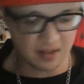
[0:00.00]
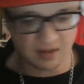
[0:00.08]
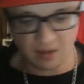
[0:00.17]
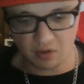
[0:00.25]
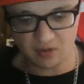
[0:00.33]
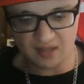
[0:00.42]

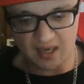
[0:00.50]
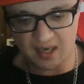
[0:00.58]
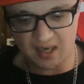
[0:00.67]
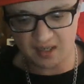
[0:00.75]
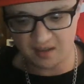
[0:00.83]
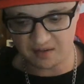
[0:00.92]
no
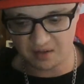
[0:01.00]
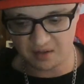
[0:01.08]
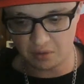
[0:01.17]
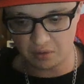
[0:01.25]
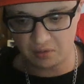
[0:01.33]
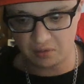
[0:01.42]
tears,
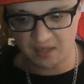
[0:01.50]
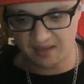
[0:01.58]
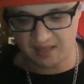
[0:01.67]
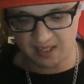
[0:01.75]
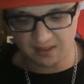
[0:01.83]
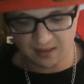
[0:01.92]
no
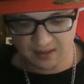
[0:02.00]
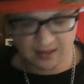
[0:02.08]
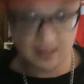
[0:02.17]
nothing.